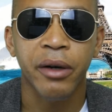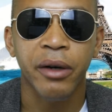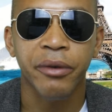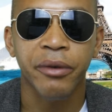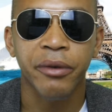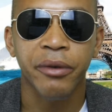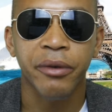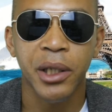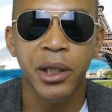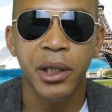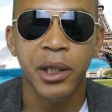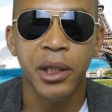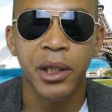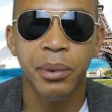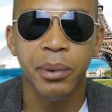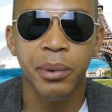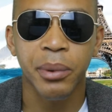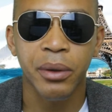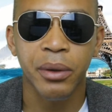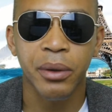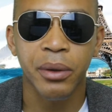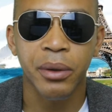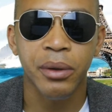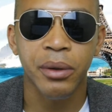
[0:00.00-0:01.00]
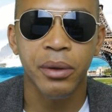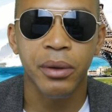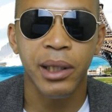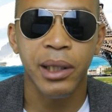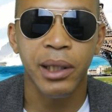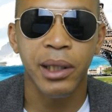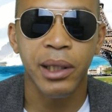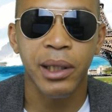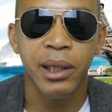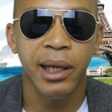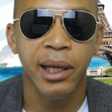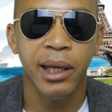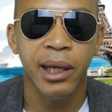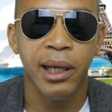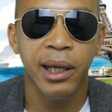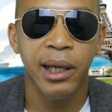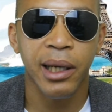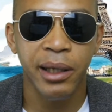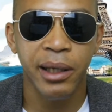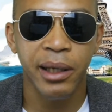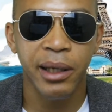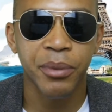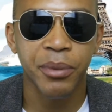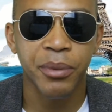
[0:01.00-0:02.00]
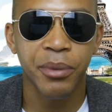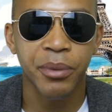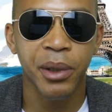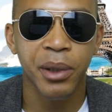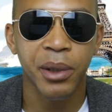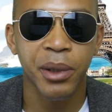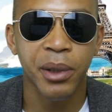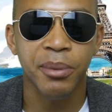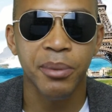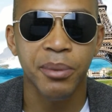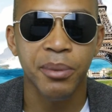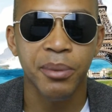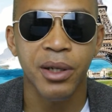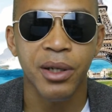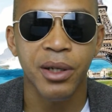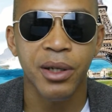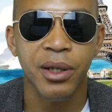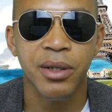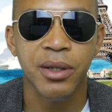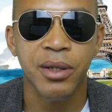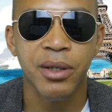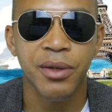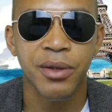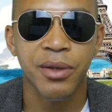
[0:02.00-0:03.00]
And for your thing, build your community